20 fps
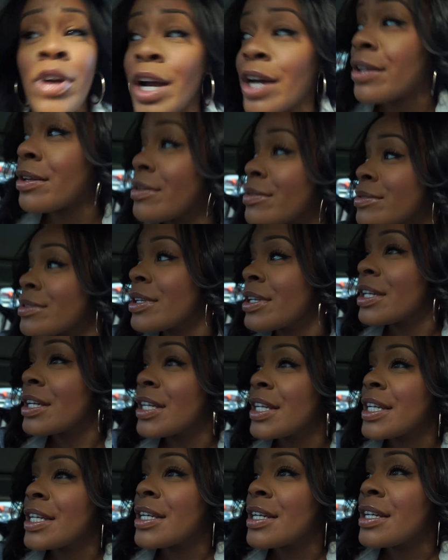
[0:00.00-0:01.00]
around,
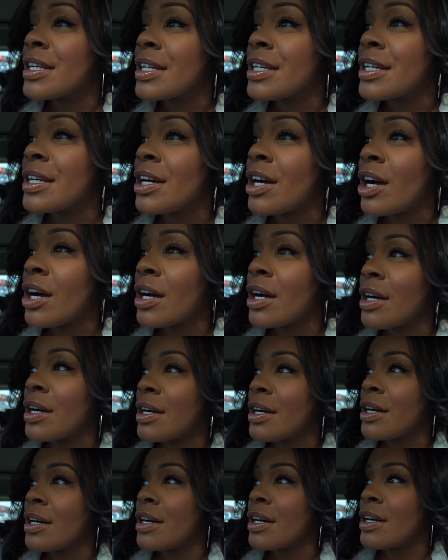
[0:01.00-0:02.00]

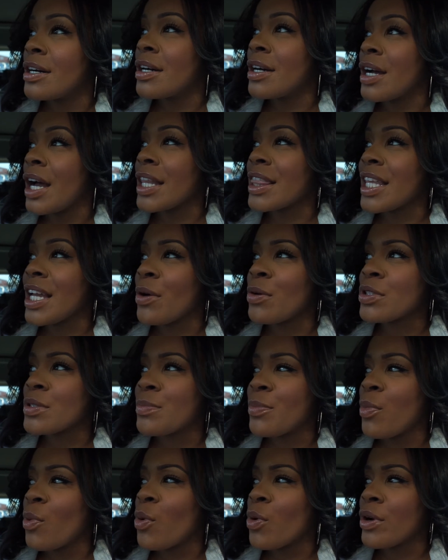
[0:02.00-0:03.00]
uh, I think I was
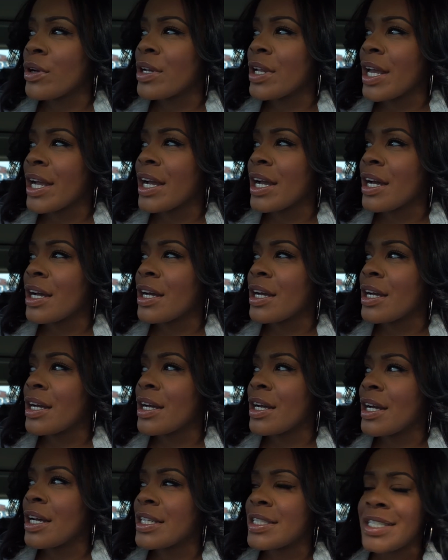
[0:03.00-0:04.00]
born like
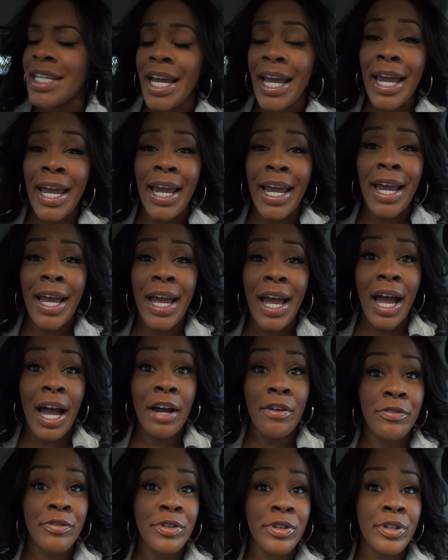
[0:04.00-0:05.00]
a day
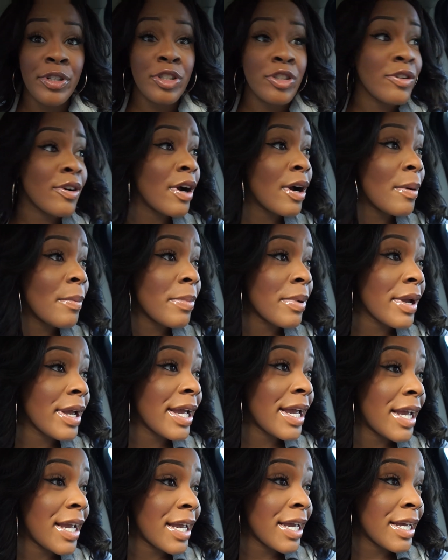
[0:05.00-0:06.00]
after Trump
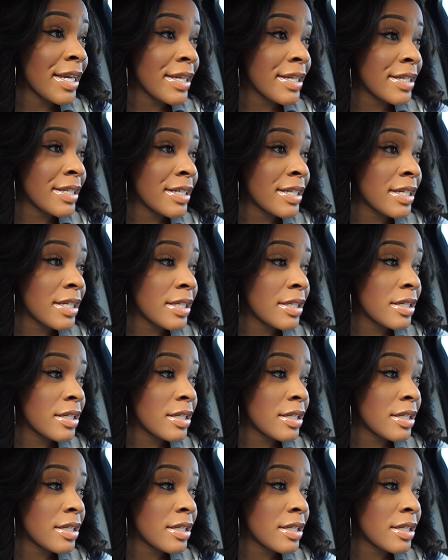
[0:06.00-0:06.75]
and